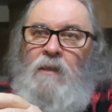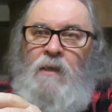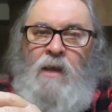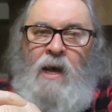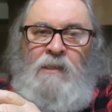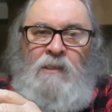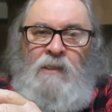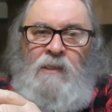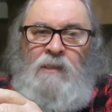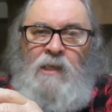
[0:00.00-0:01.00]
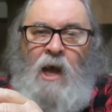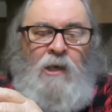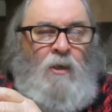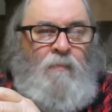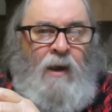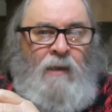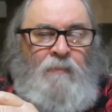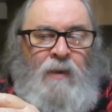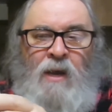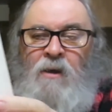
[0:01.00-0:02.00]
the Nazis
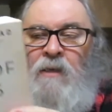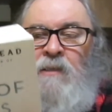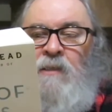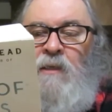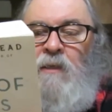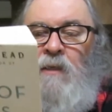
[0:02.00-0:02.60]
occupied Paris